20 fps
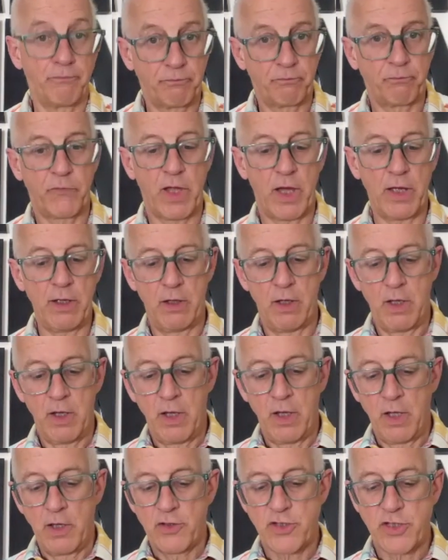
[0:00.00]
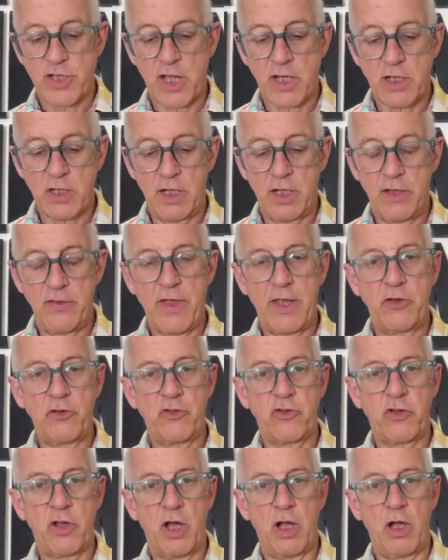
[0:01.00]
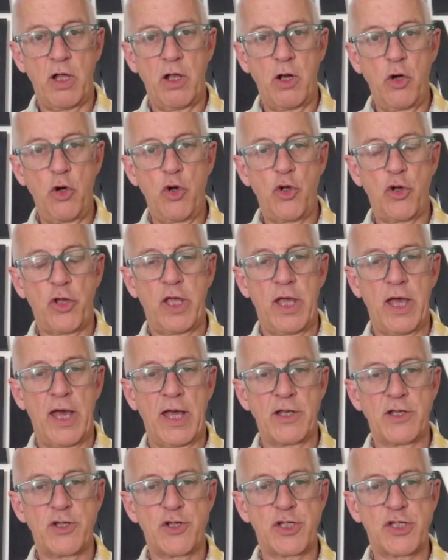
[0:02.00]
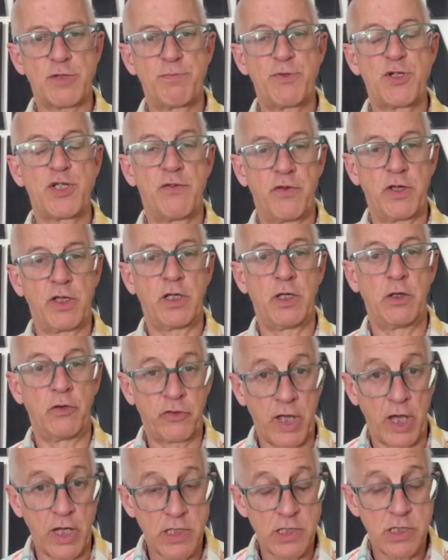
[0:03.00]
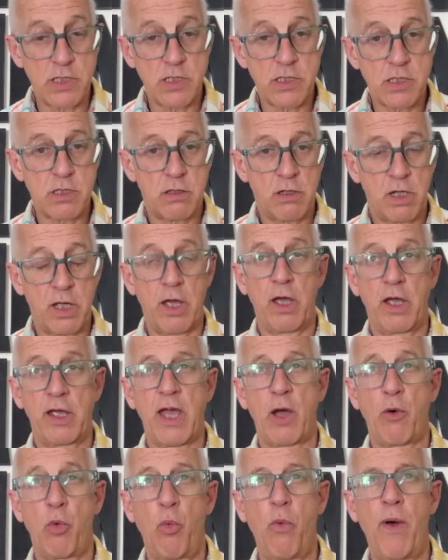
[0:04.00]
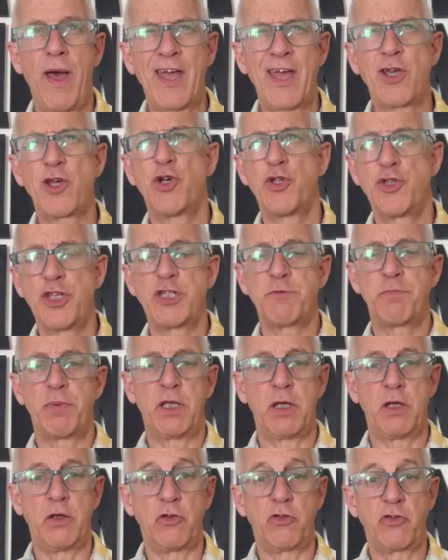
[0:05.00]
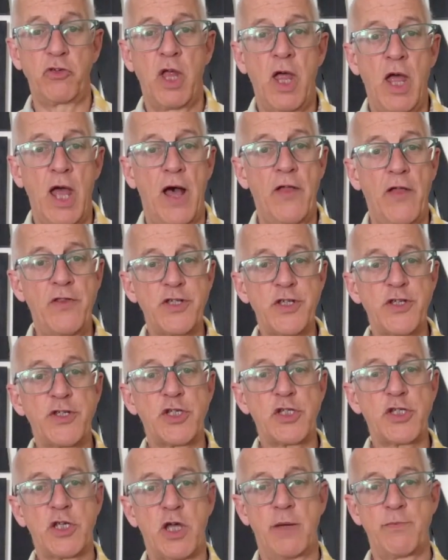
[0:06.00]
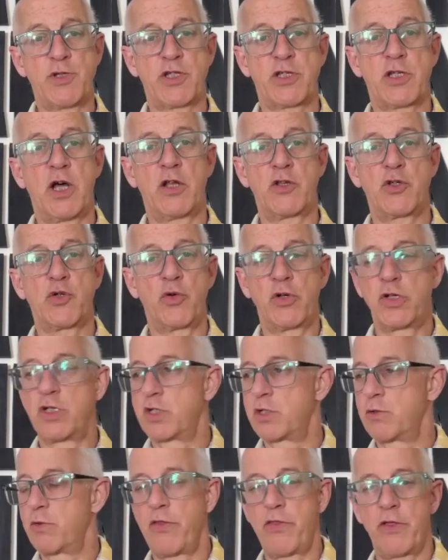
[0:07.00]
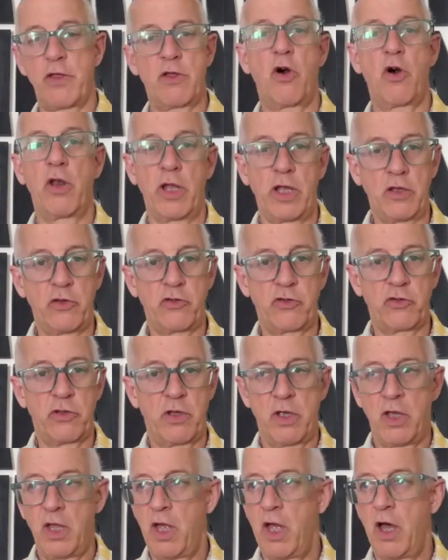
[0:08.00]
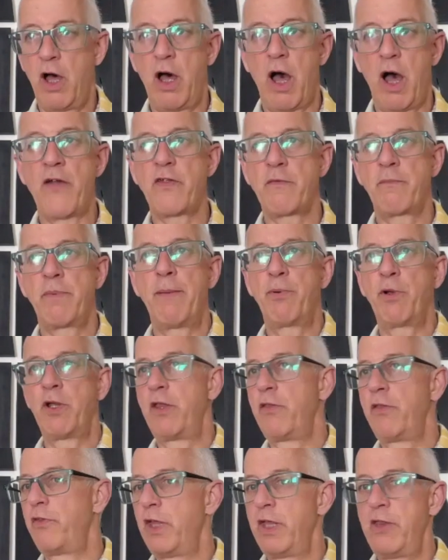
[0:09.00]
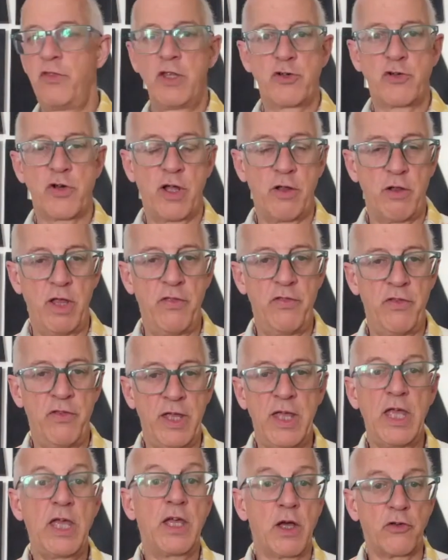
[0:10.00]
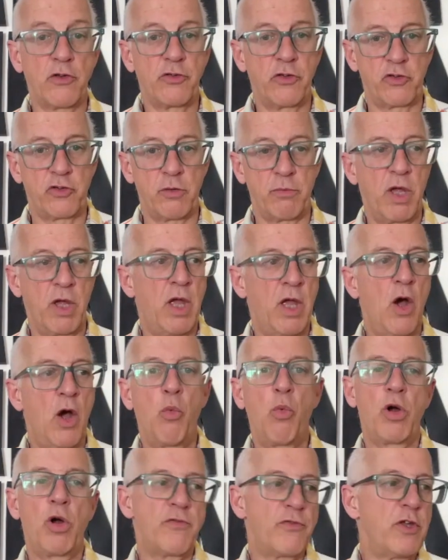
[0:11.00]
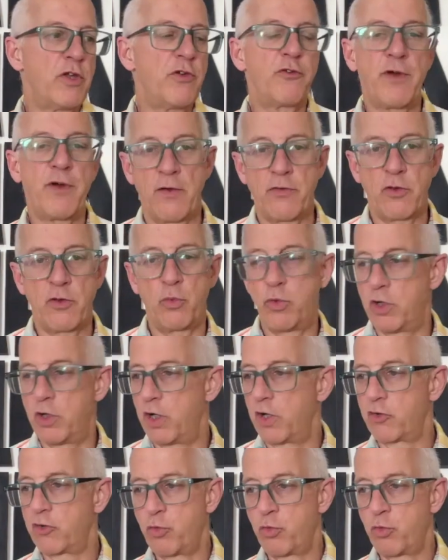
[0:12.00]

Okay. Secondly, then start looking at specific use cases and going, okay, well, where could this be used? And this is the time to start talking to other colleagues. Other people in the ecosystem. What have you found that works?